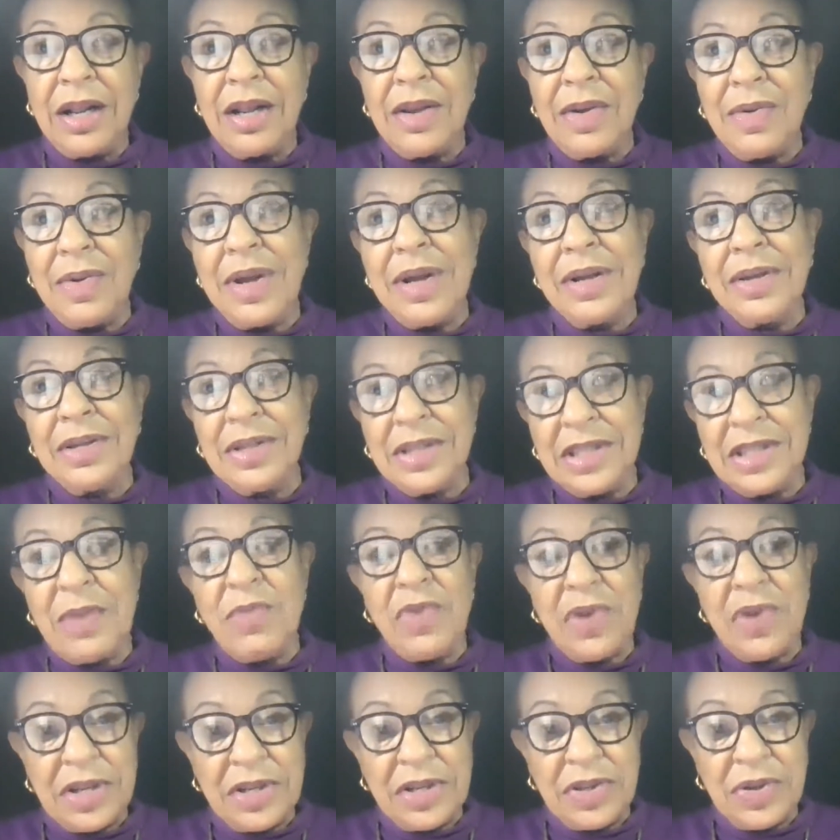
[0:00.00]
Well, some
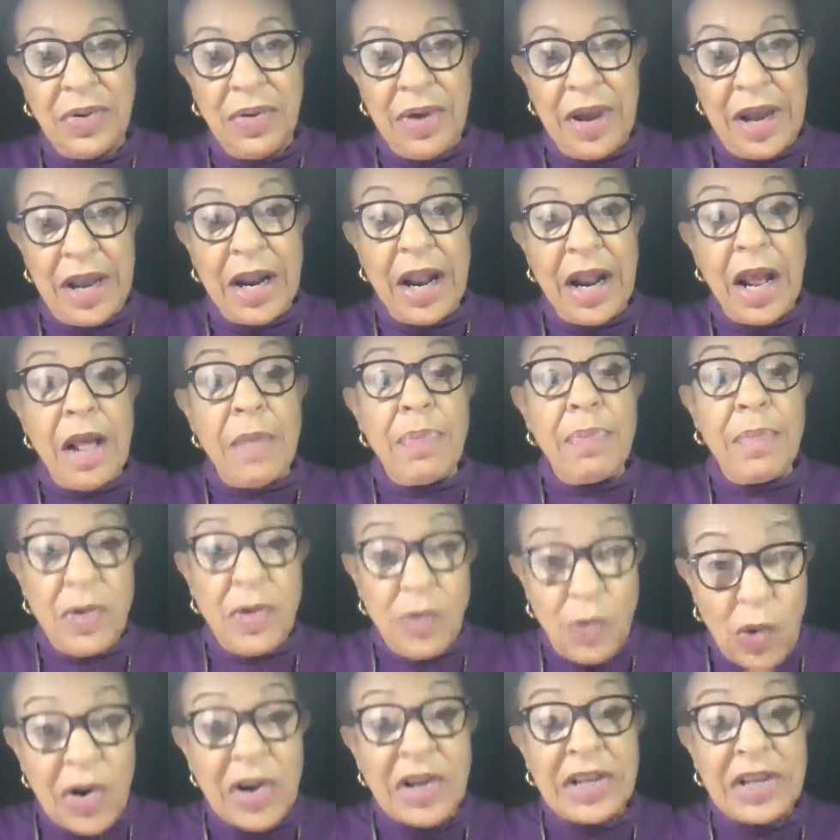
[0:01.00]
work is great, but
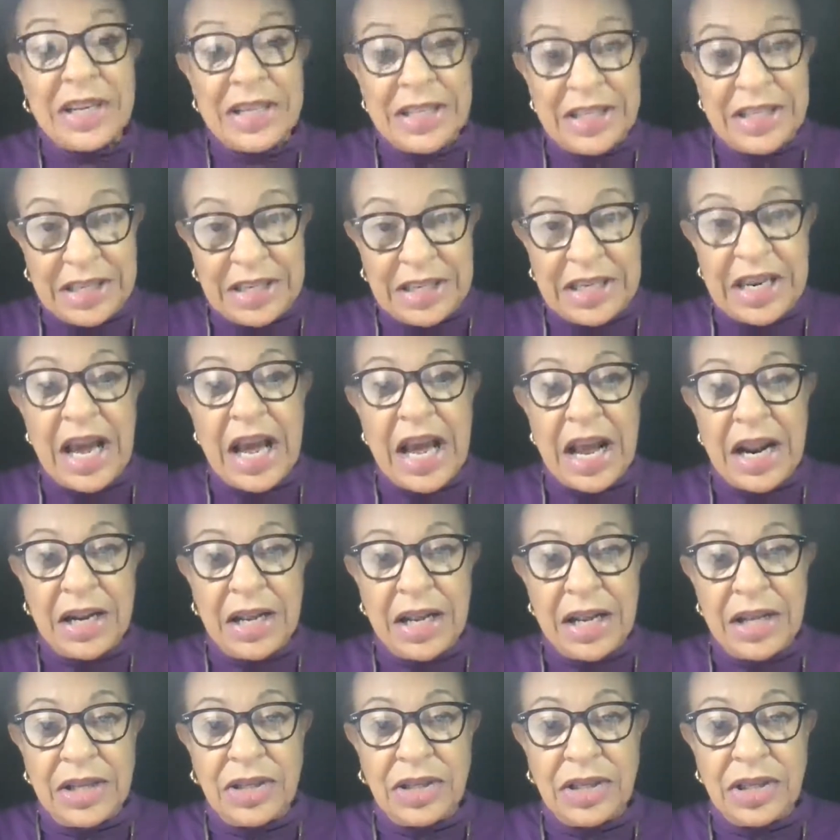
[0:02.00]
work is done.
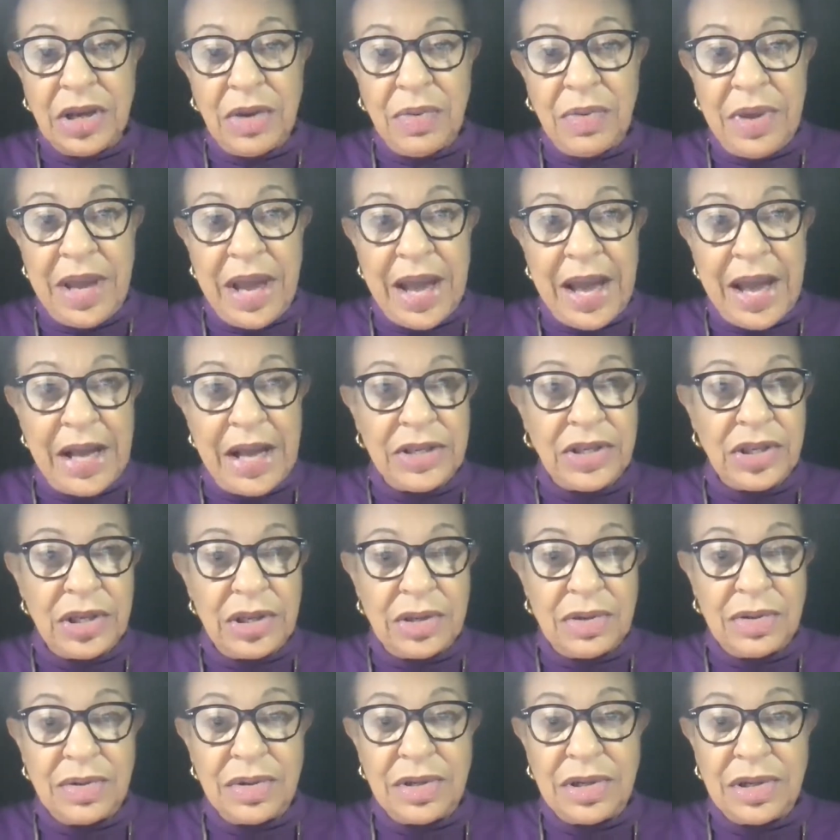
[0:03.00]
And so we ask
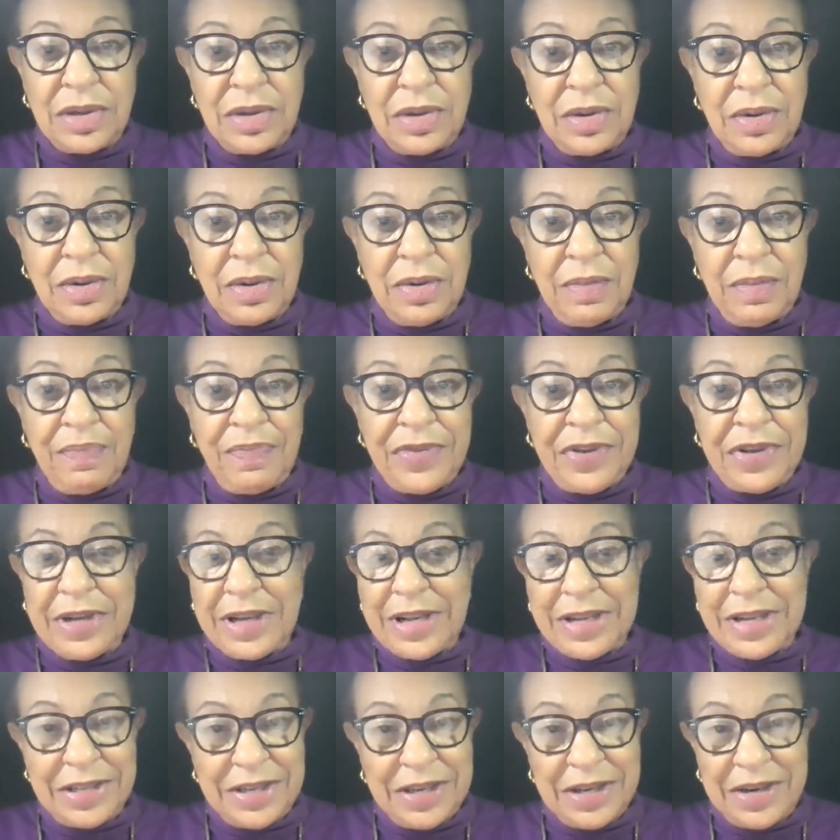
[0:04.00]
you to
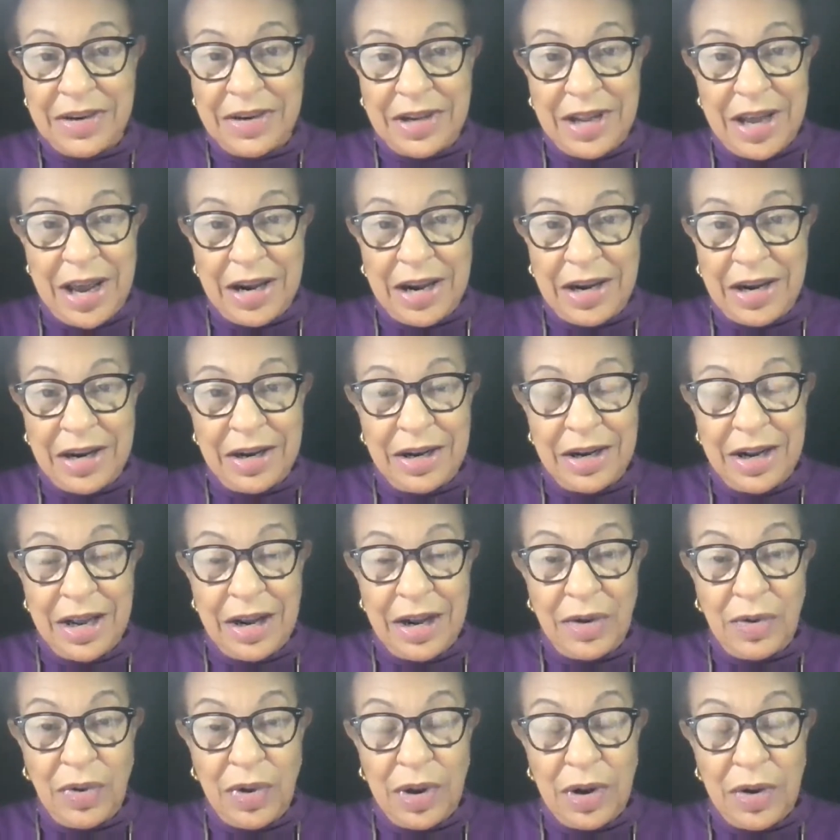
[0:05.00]
consider that
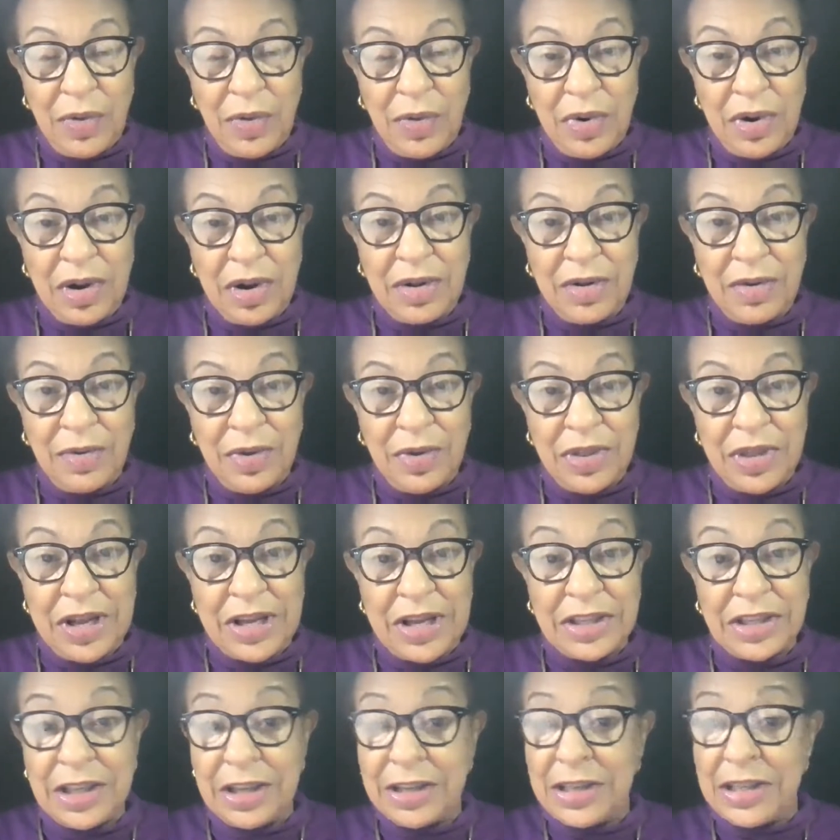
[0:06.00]
and work with
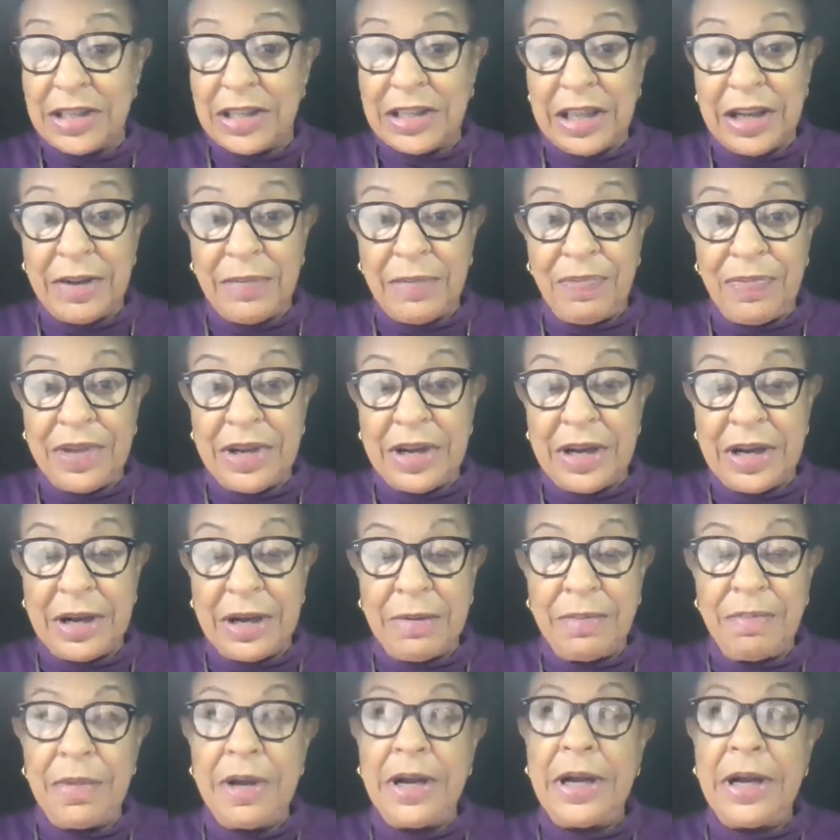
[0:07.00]
us.
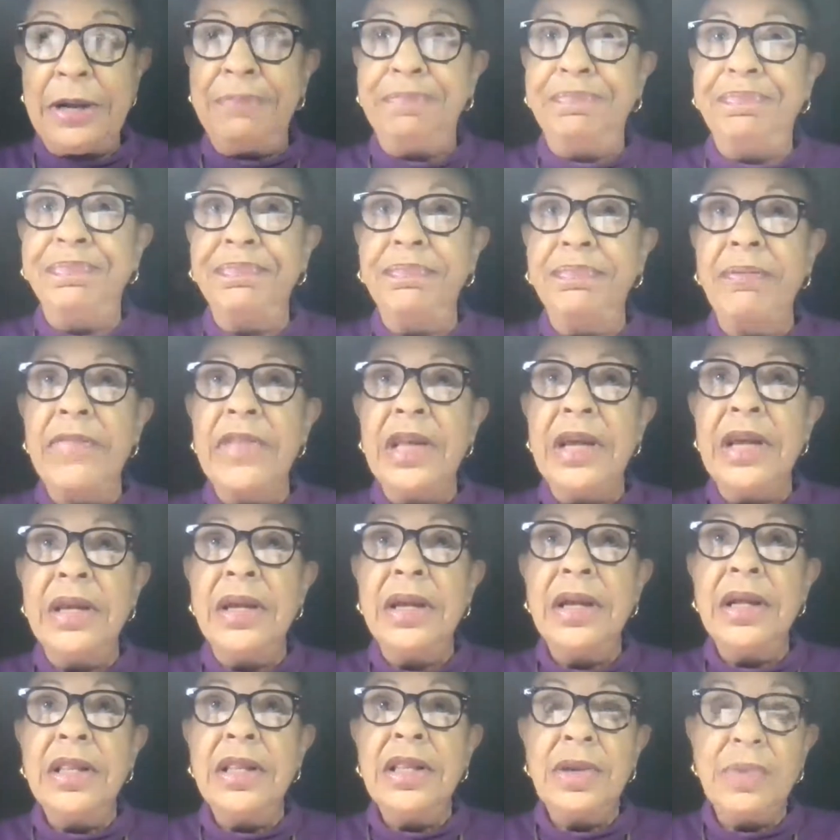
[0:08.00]
The
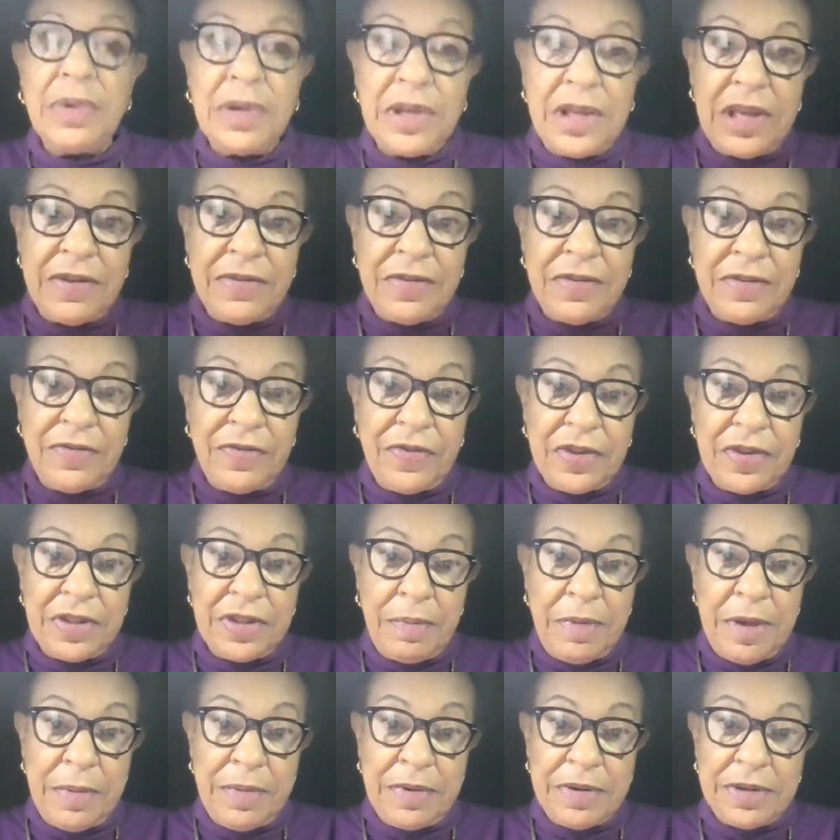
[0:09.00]
relief for the
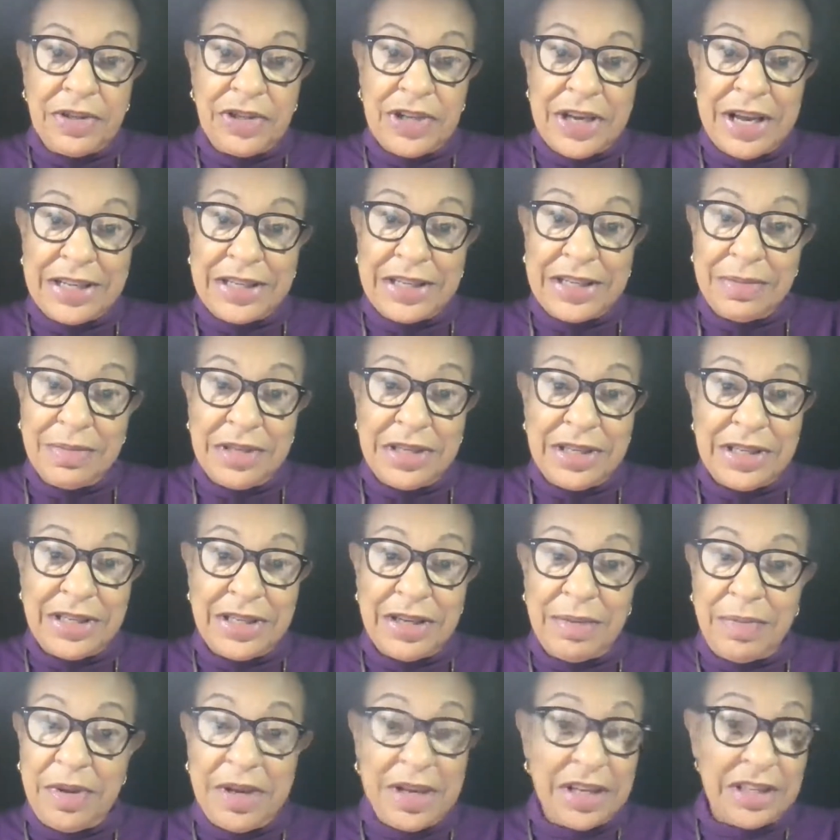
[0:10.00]
people in Jackson,
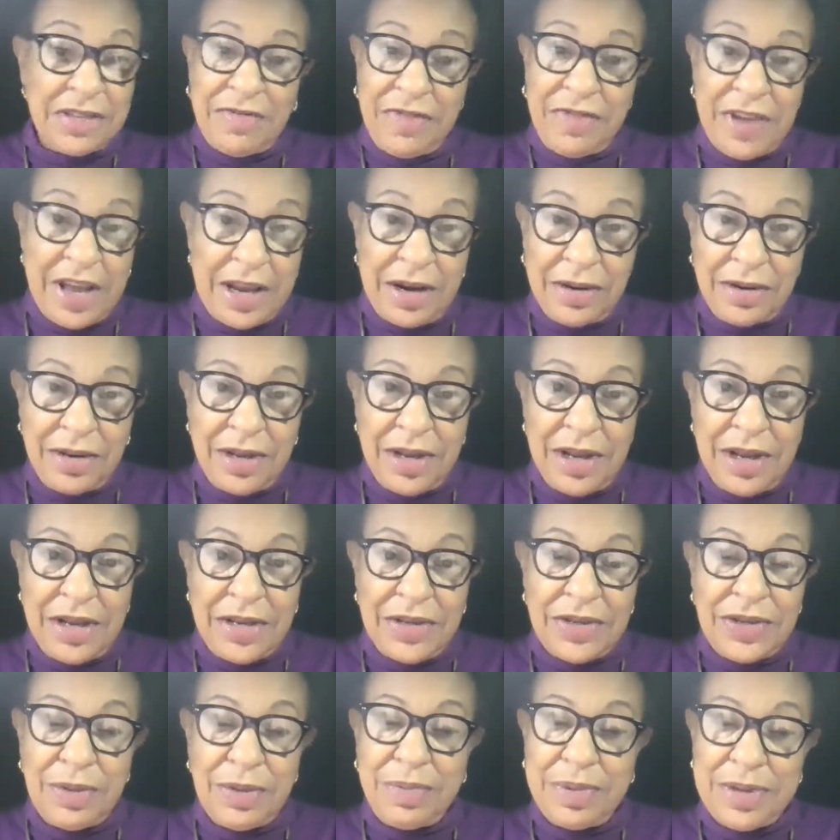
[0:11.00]
Mississippi is vital.
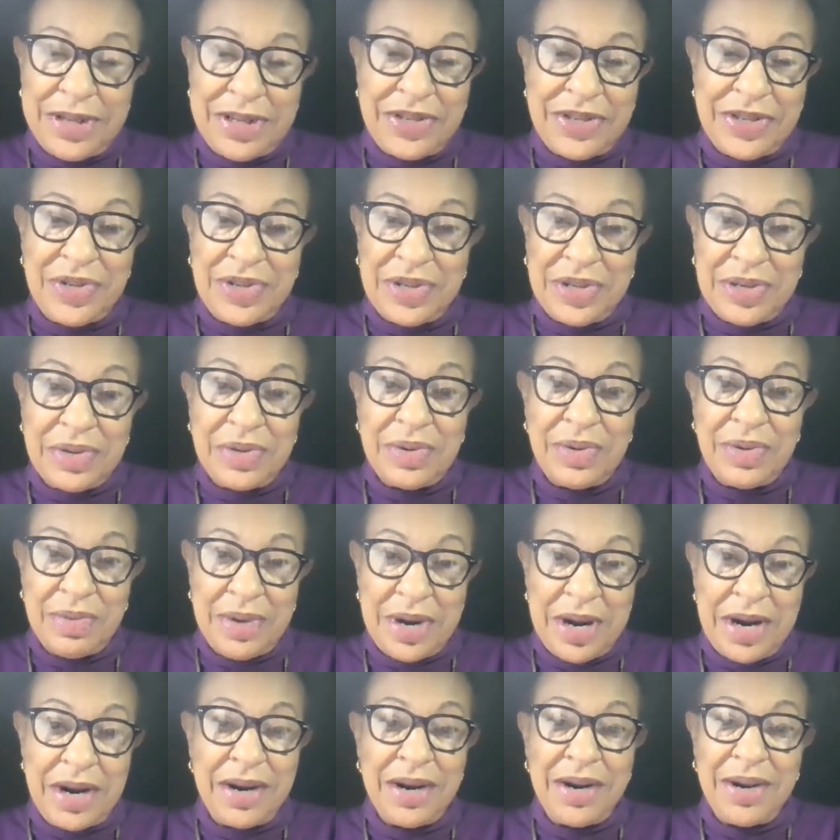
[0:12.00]
So please do
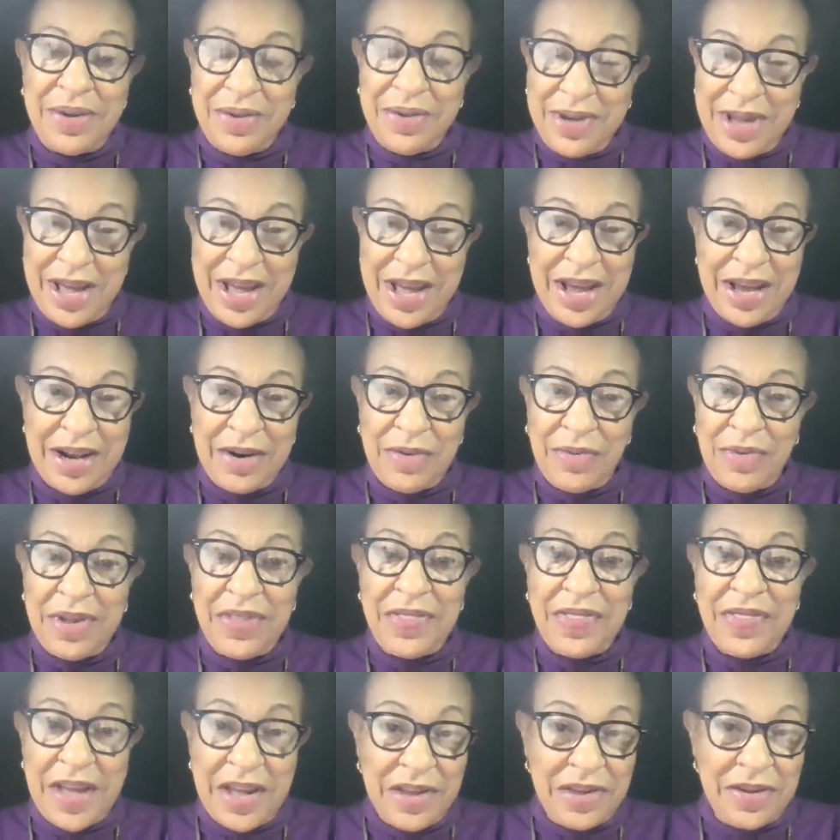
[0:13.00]
what you can, and we
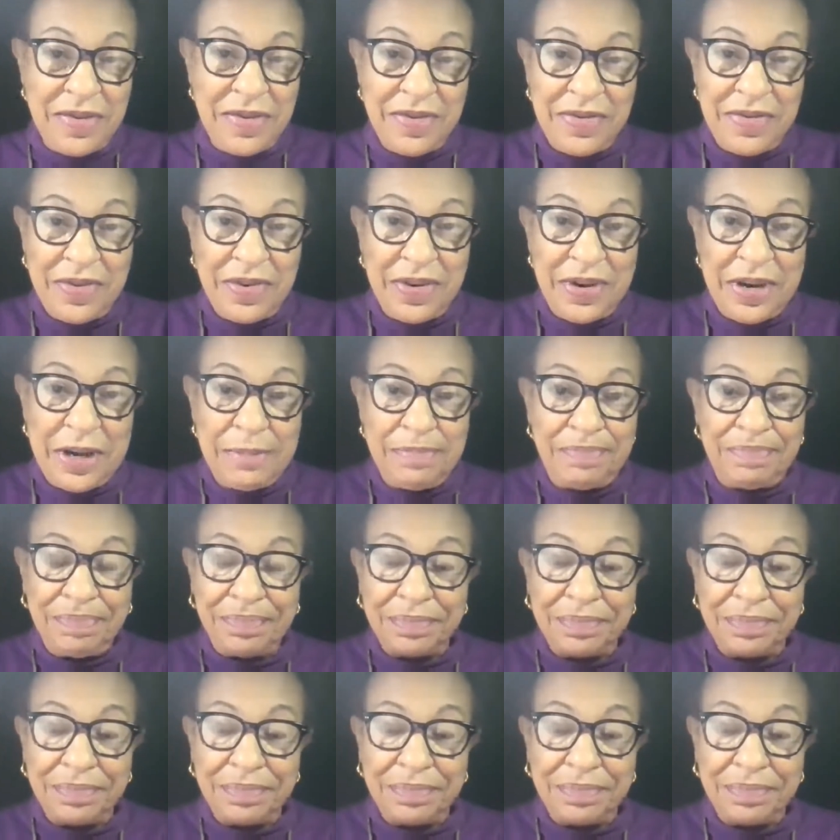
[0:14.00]
thank you for it.